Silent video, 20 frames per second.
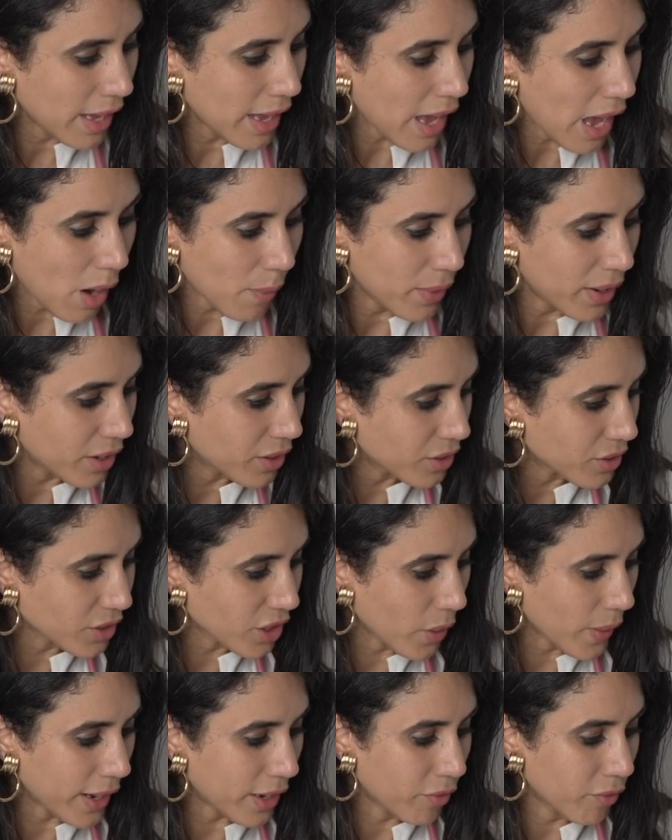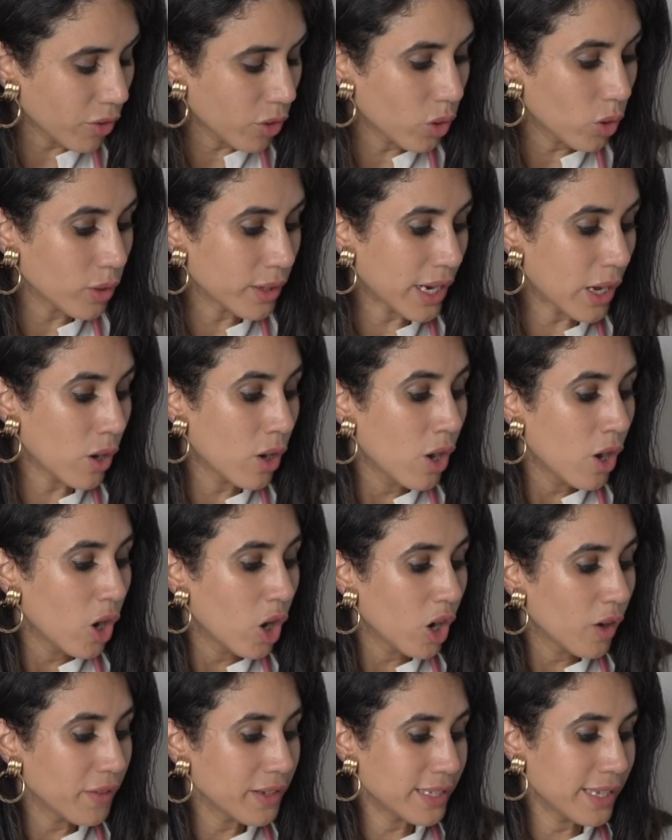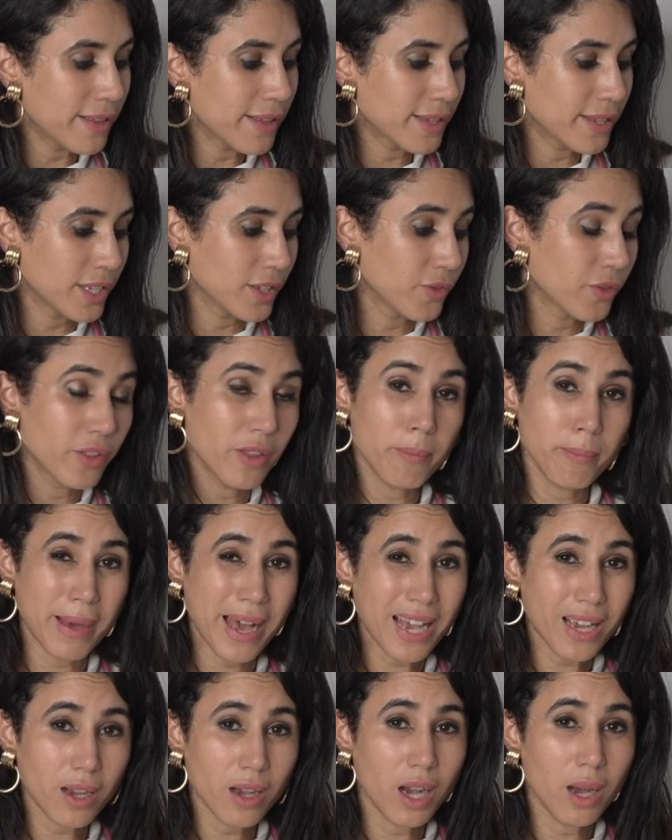And we can just go ahead and record. Now, obviously, this is for the back.